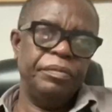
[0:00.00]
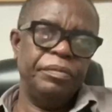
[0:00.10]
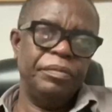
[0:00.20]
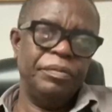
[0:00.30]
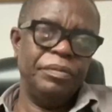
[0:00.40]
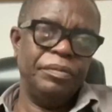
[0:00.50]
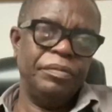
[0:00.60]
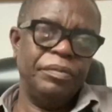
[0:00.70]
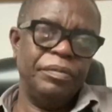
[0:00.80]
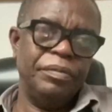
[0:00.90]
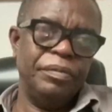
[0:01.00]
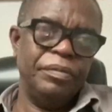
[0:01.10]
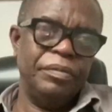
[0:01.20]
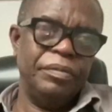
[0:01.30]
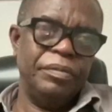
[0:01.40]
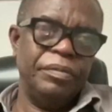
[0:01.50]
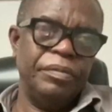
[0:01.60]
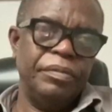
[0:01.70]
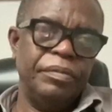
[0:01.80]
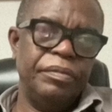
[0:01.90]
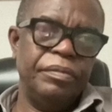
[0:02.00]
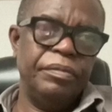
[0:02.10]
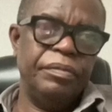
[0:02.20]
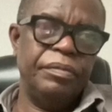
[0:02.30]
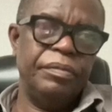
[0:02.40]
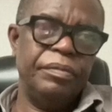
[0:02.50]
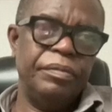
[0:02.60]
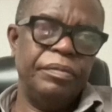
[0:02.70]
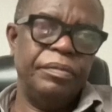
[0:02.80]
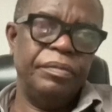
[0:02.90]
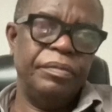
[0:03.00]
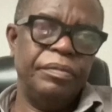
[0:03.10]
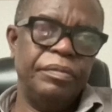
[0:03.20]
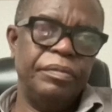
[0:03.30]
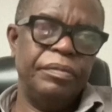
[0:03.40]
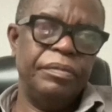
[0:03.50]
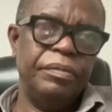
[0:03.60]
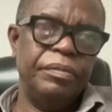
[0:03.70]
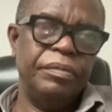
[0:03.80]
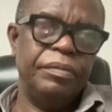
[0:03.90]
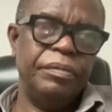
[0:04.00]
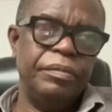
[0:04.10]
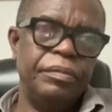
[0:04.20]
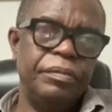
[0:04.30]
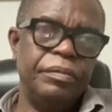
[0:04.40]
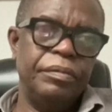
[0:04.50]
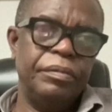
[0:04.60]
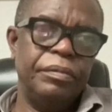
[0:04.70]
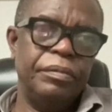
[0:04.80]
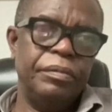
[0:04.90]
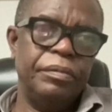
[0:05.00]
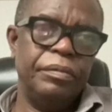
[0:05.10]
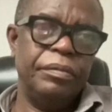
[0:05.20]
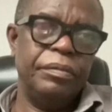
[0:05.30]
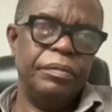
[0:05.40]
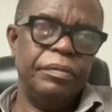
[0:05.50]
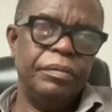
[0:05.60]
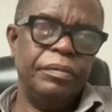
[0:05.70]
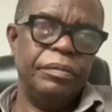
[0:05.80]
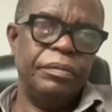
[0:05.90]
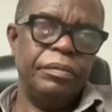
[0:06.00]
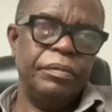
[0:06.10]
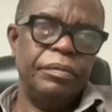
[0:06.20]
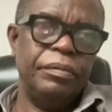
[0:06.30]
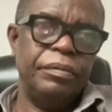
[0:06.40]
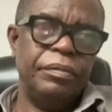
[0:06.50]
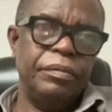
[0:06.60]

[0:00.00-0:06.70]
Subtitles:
(silent)